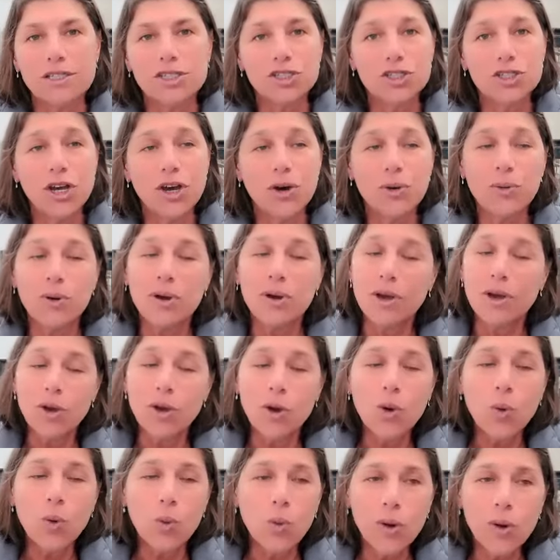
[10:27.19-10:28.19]
You know,
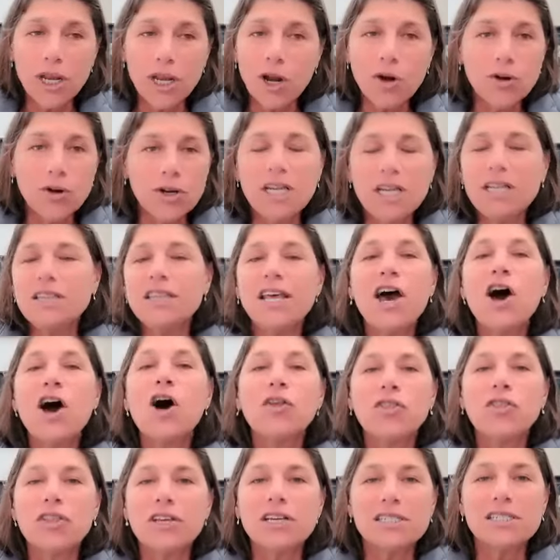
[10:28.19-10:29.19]
we don't eat the
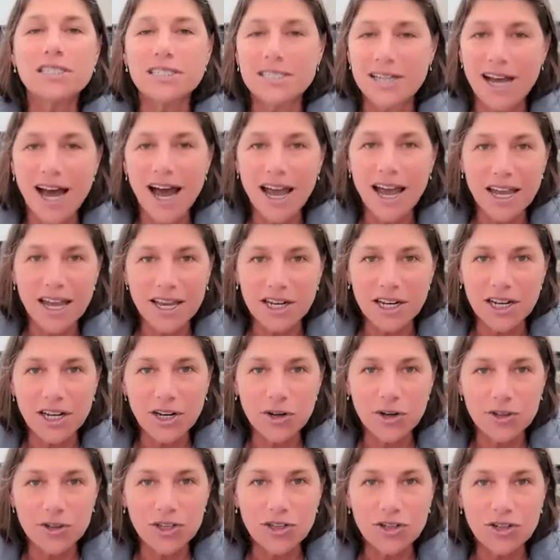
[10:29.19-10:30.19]
healthiest diet
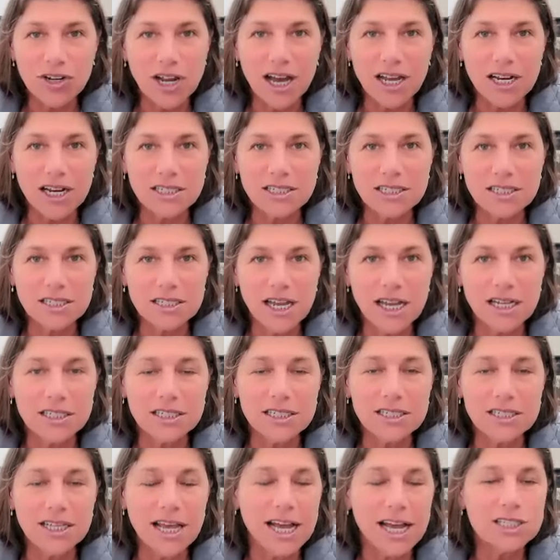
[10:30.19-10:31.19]
here in the United States,
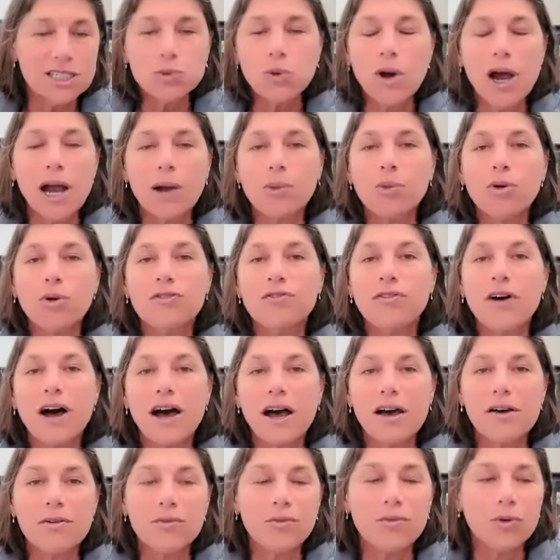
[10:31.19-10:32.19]
and that's why
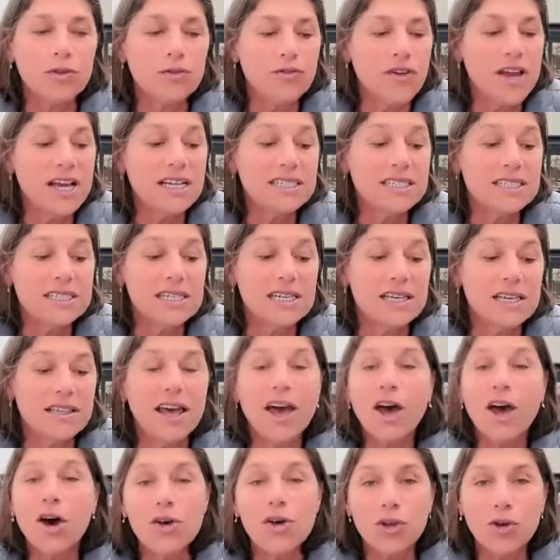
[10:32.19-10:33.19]
we're facing the
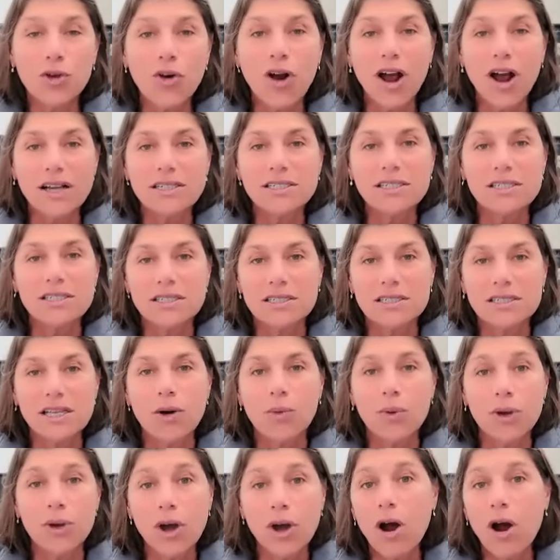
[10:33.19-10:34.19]
health crisis that
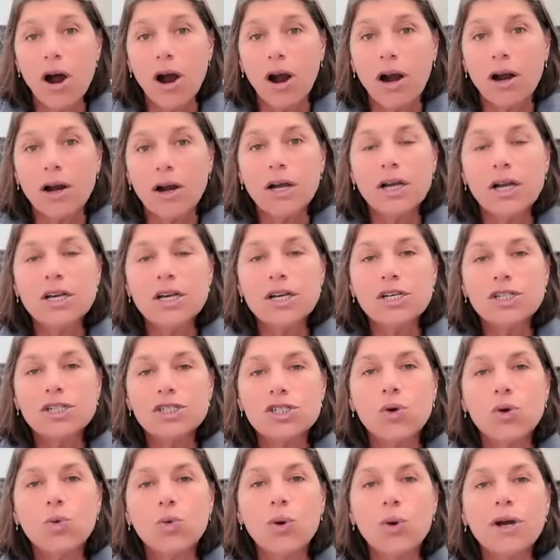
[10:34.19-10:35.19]
we are.
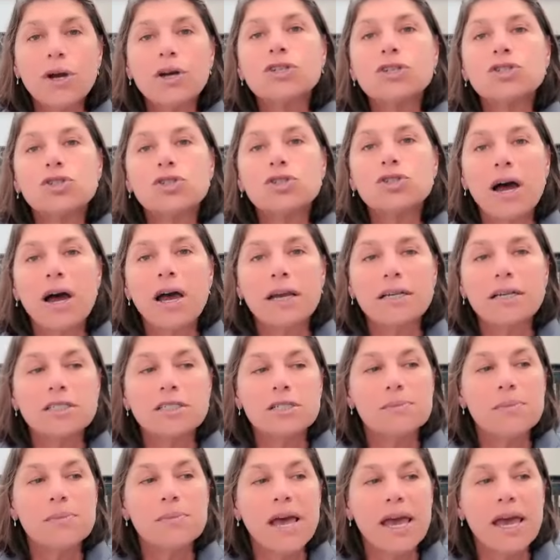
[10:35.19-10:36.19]
So we're trying
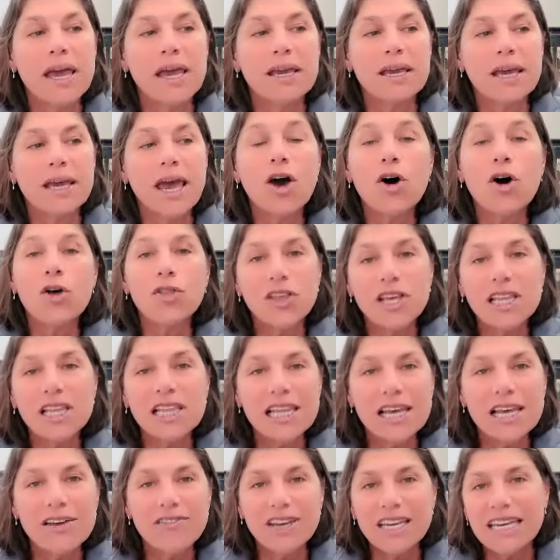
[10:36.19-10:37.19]
to make healthy
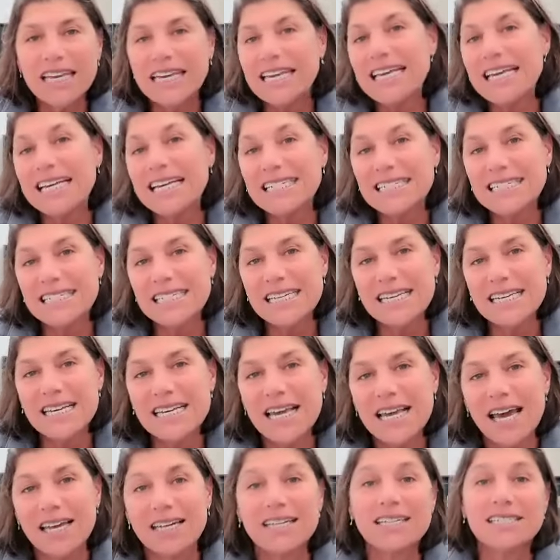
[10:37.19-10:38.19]
living
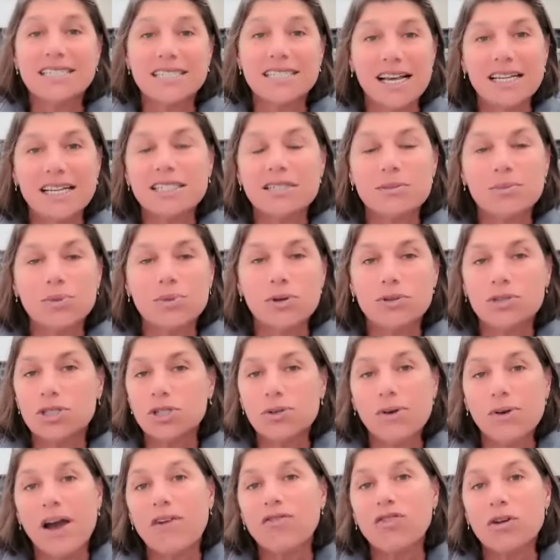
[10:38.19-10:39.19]
easy and accessible
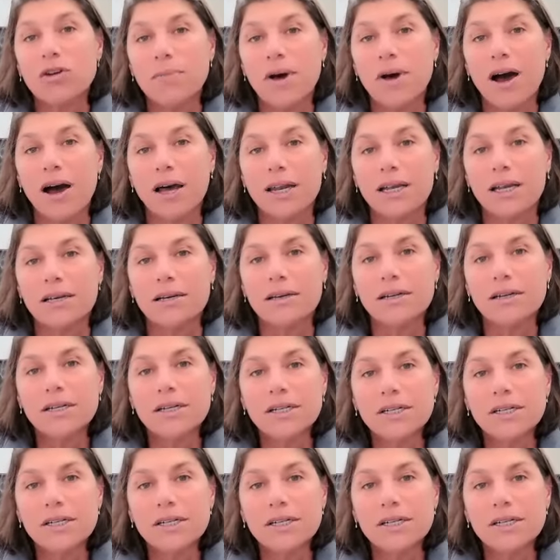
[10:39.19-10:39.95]
to everybody.